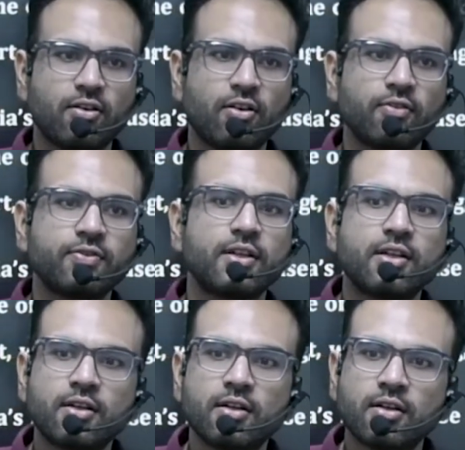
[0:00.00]
of
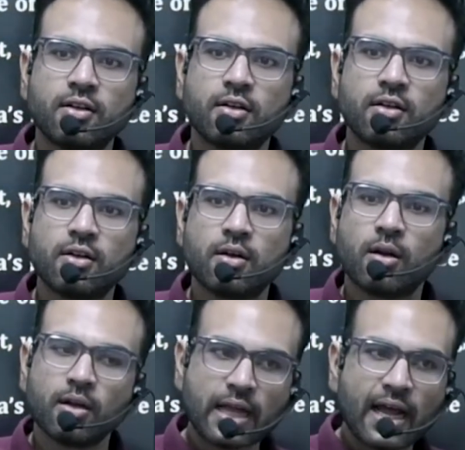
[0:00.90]
the
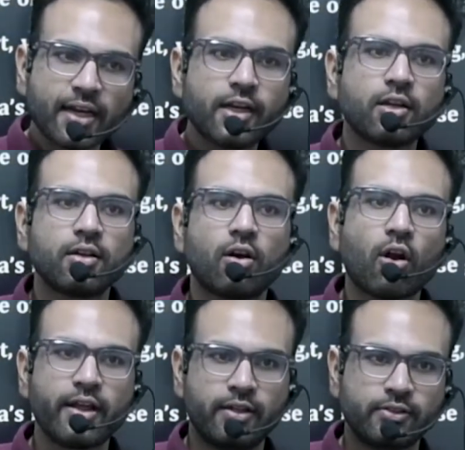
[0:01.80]
target
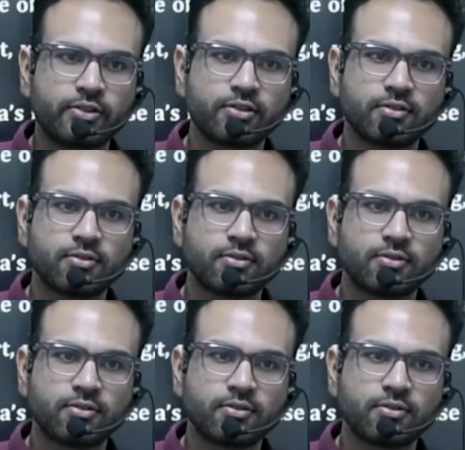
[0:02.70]
audience.